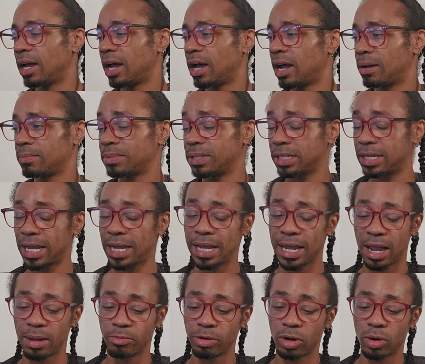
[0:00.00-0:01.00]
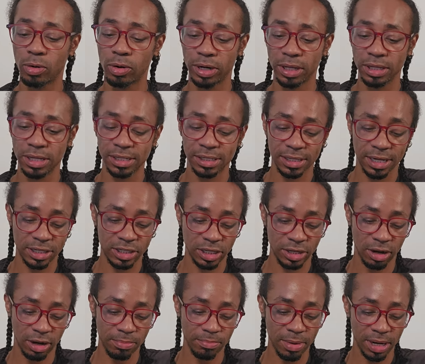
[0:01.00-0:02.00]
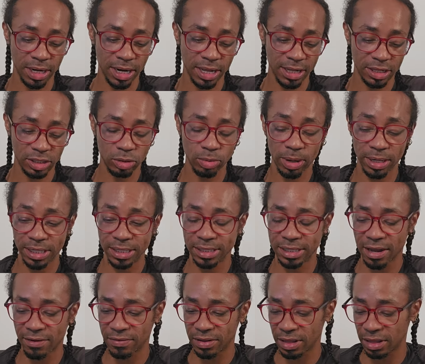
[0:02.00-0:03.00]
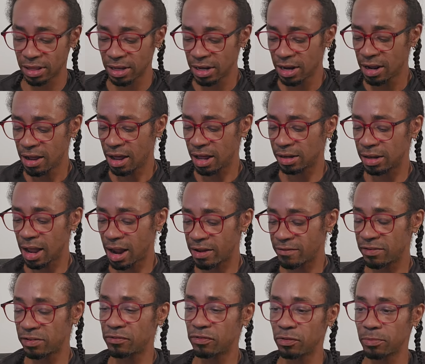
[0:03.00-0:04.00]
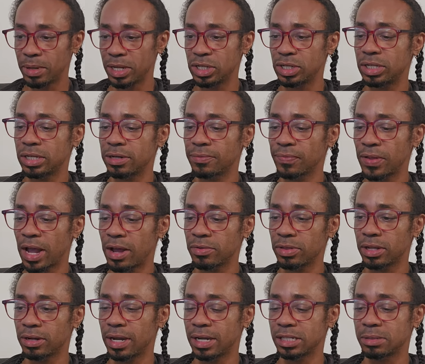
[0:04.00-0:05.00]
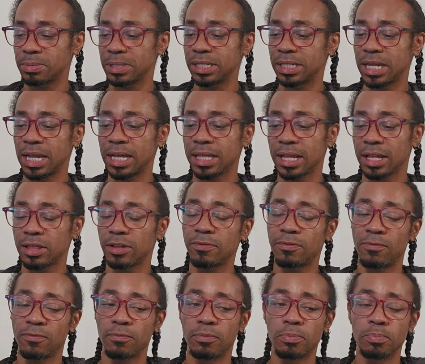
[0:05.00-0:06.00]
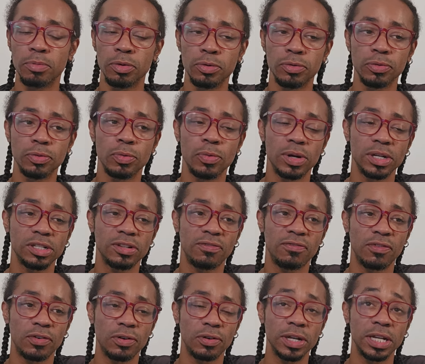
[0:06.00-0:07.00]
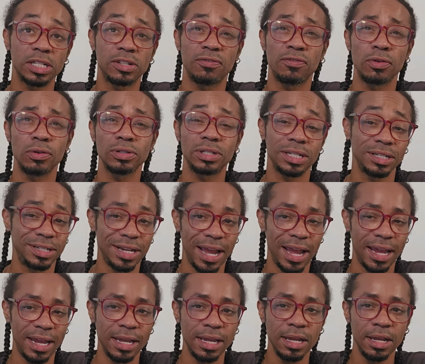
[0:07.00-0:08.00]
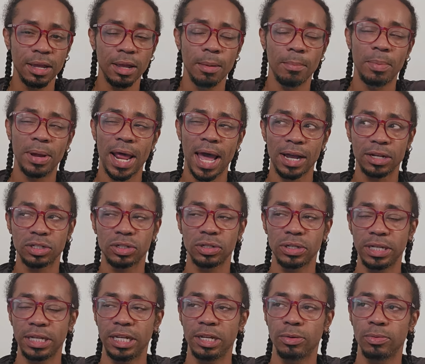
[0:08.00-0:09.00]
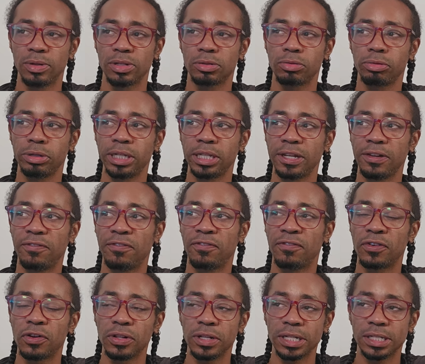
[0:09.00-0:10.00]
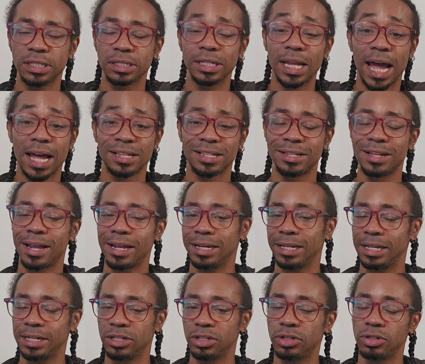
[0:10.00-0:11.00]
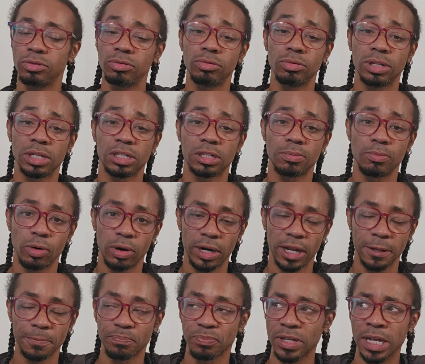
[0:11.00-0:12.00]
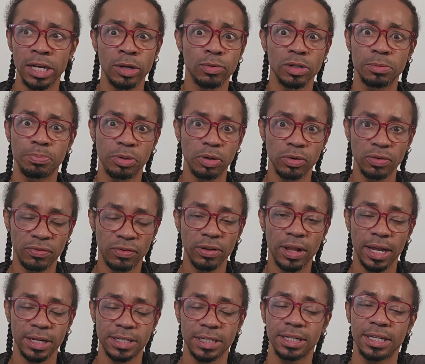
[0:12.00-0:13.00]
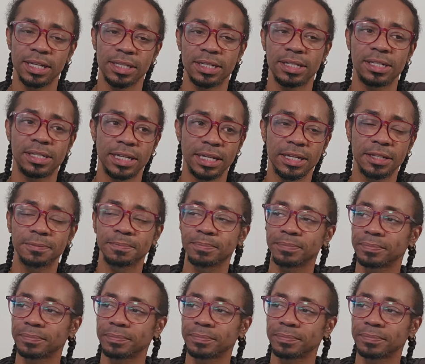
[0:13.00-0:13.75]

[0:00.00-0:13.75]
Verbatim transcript: Um, today, I'm recording this session on Monday, the twenty-seventh. A lot of information out there has been saying that the moon was full, is full today, but actually it was really fullest last night into this morning, and it was beautiful. I did get to see it.